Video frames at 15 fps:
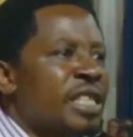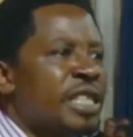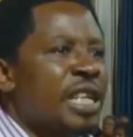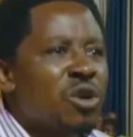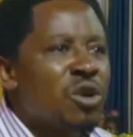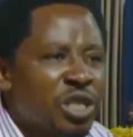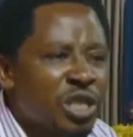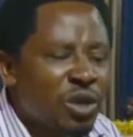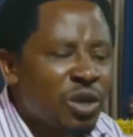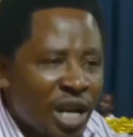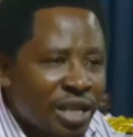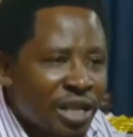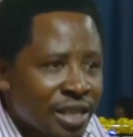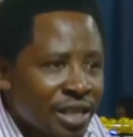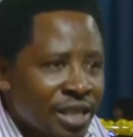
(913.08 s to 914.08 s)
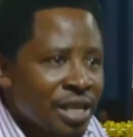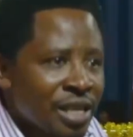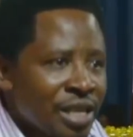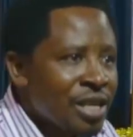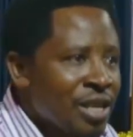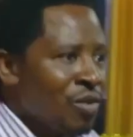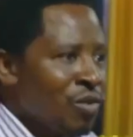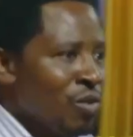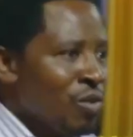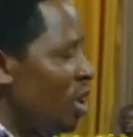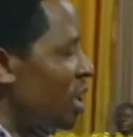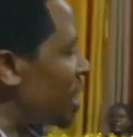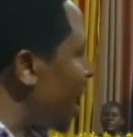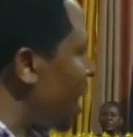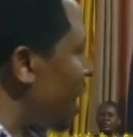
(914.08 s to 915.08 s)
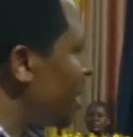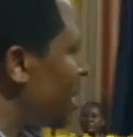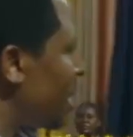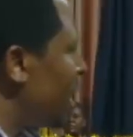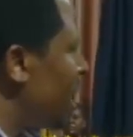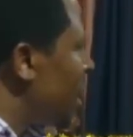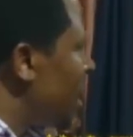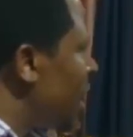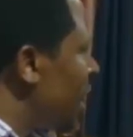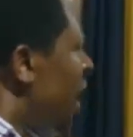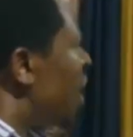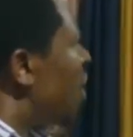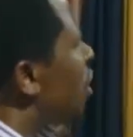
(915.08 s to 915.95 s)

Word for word: using what? Water. He was